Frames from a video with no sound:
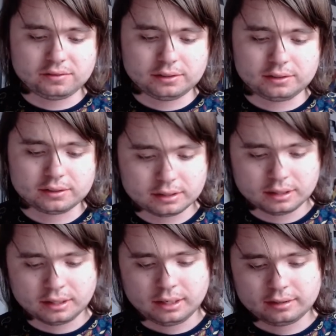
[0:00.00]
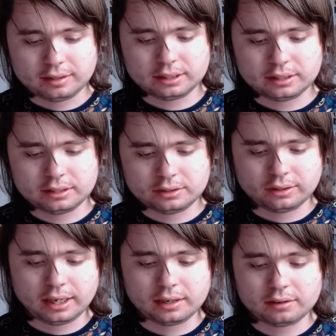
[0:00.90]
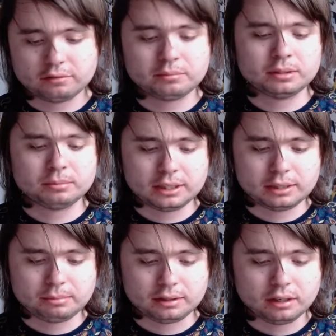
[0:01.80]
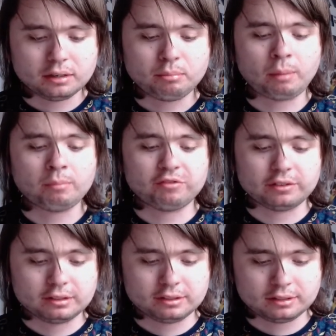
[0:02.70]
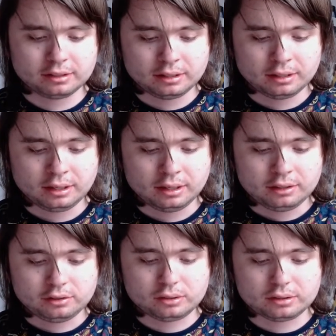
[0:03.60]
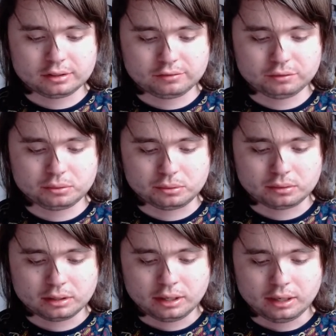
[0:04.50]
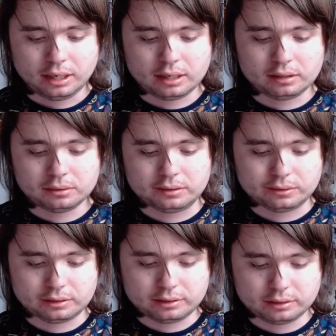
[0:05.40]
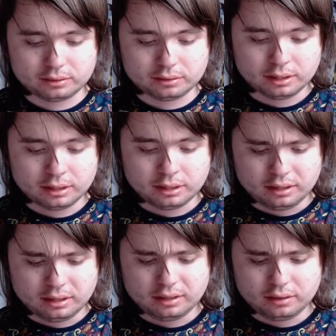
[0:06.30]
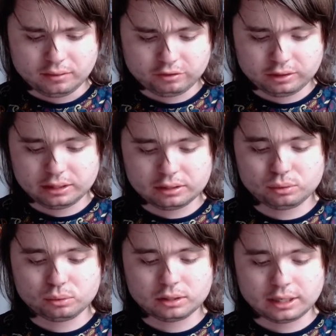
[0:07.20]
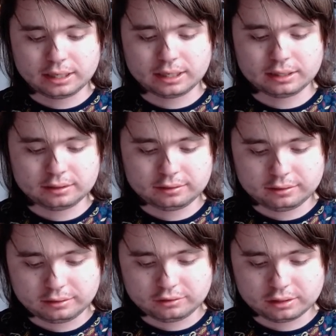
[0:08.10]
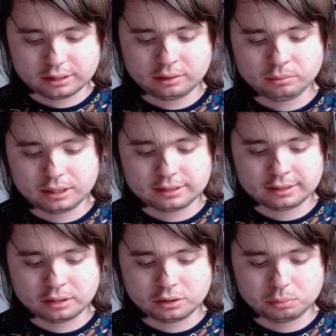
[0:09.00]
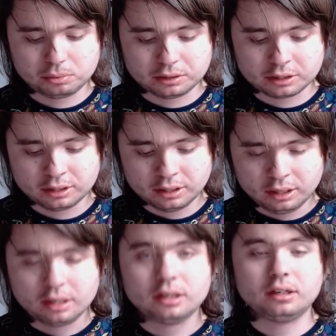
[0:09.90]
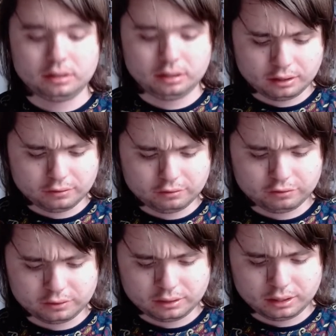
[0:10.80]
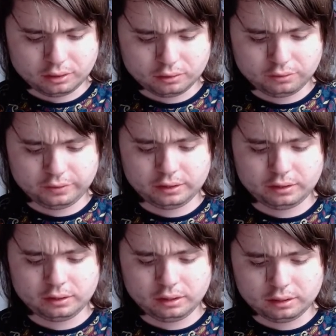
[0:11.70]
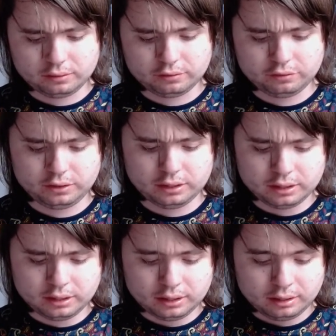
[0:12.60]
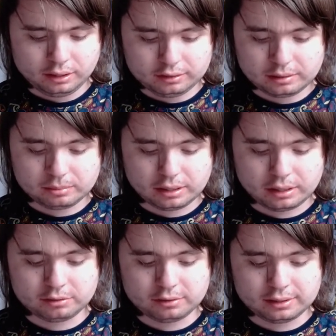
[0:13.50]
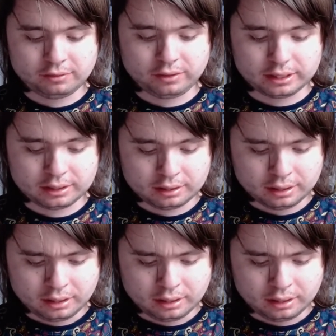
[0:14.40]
Her, Take Good Care of My Baby, Memphis, Sure to Fall, Hello Little Girl, Free Cool Cats, Crying, Waiting, Hoping, Love of the Loved, September in the Rain,